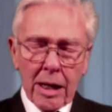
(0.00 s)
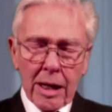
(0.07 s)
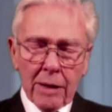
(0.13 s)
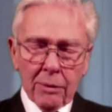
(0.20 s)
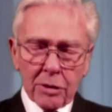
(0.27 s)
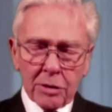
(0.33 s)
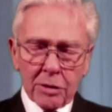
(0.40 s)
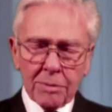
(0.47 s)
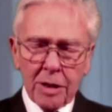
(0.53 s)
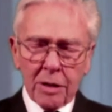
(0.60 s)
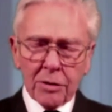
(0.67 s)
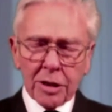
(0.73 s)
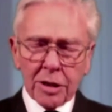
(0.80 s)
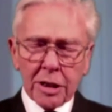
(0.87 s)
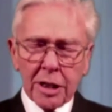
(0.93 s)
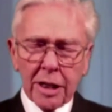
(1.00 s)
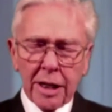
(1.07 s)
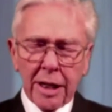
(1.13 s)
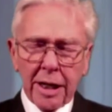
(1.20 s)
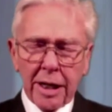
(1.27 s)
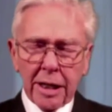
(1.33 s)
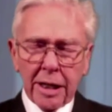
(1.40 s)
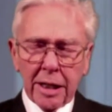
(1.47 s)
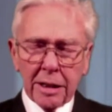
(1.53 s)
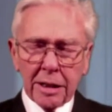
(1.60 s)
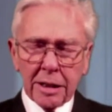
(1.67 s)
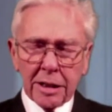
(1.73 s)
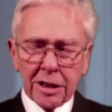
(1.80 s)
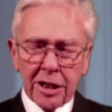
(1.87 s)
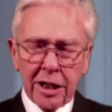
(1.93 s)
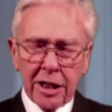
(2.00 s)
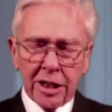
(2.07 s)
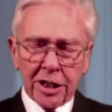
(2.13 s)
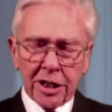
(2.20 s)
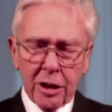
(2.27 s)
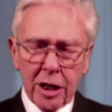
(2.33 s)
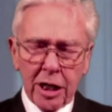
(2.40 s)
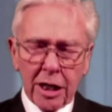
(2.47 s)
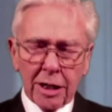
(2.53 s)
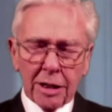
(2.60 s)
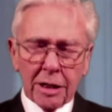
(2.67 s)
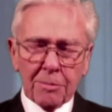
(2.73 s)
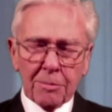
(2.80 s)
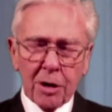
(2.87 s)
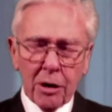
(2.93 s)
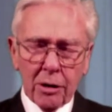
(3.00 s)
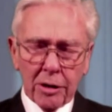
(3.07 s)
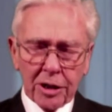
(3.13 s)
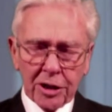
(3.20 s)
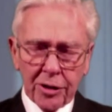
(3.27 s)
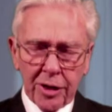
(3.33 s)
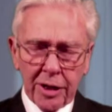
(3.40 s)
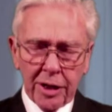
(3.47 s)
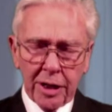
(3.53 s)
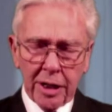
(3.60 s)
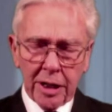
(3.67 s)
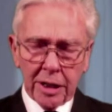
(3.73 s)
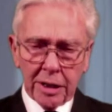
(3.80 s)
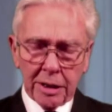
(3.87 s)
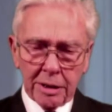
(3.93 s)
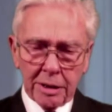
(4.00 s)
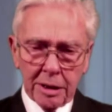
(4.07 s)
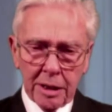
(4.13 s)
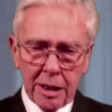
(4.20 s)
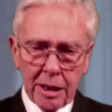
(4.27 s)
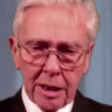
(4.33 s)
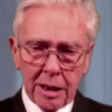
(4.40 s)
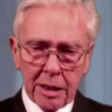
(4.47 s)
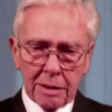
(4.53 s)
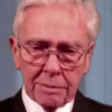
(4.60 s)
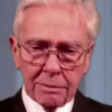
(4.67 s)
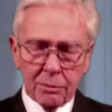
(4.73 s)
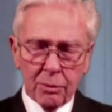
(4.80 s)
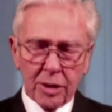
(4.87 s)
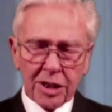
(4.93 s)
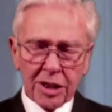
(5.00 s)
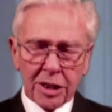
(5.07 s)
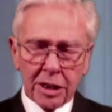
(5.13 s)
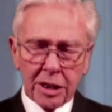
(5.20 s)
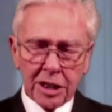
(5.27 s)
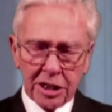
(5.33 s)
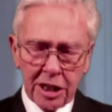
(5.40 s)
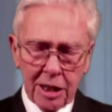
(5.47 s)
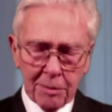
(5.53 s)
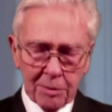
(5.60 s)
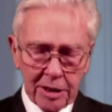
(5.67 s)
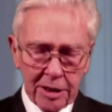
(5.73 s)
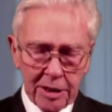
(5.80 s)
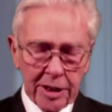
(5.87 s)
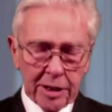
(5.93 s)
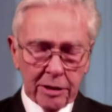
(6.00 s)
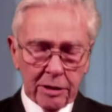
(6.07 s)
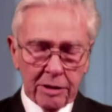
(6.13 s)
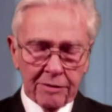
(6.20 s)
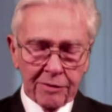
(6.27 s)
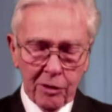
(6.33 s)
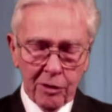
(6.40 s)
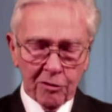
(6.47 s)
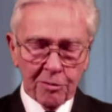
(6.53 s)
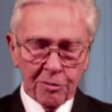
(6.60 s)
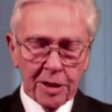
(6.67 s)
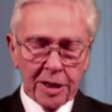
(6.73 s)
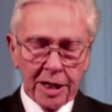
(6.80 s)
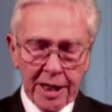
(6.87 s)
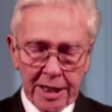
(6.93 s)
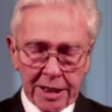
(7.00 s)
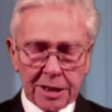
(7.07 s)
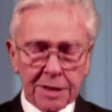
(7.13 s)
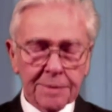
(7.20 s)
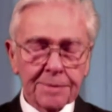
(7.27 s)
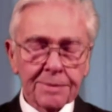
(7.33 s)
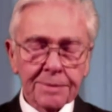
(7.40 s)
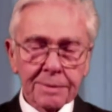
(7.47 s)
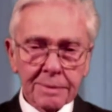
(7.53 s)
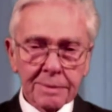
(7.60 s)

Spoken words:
It was mostly laboratory and with some clinical involvement, yes.